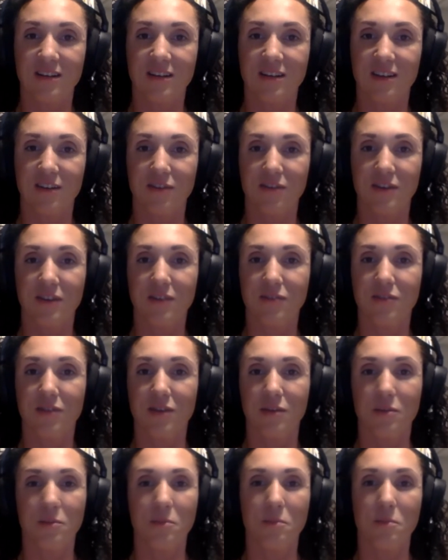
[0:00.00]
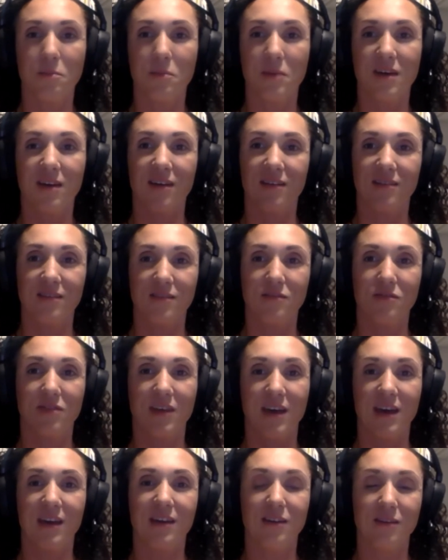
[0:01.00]
get rid of them because of
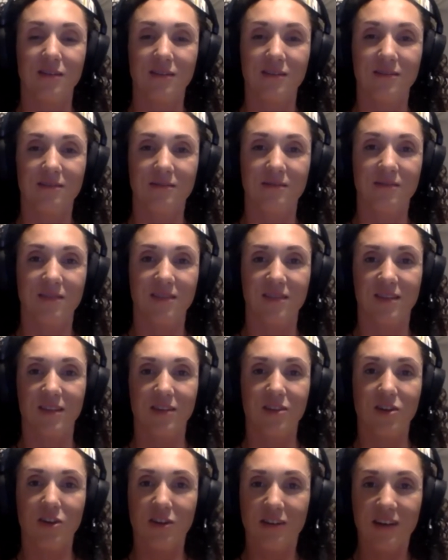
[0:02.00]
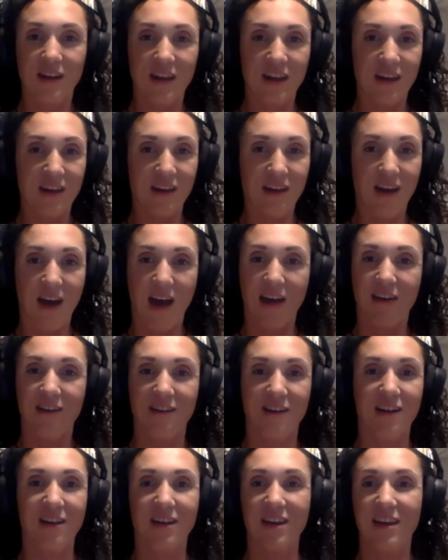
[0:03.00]
that seniority
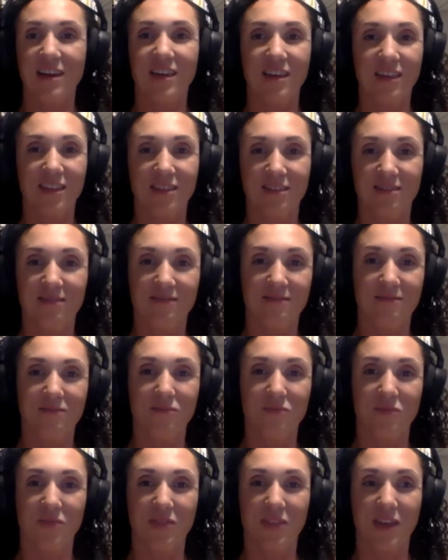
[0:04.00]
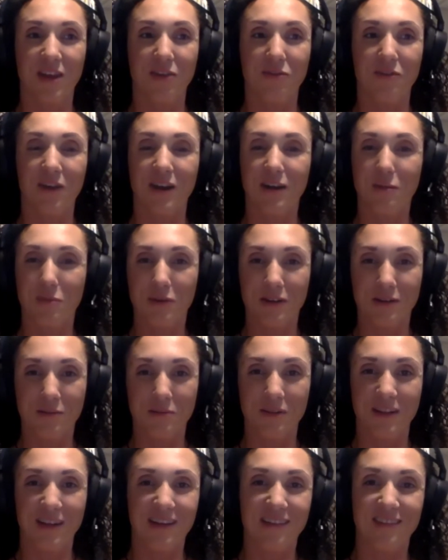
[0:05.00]
hierarchy that Reddit put in
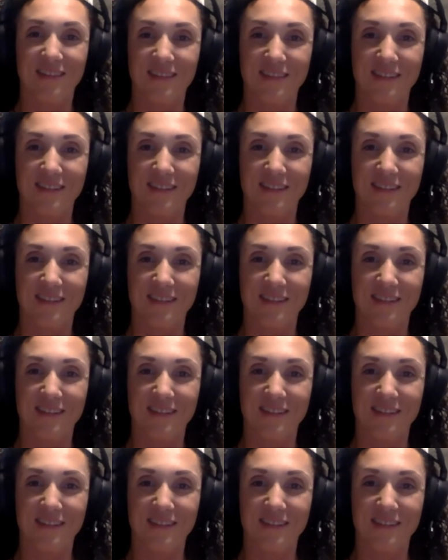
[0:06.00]
place.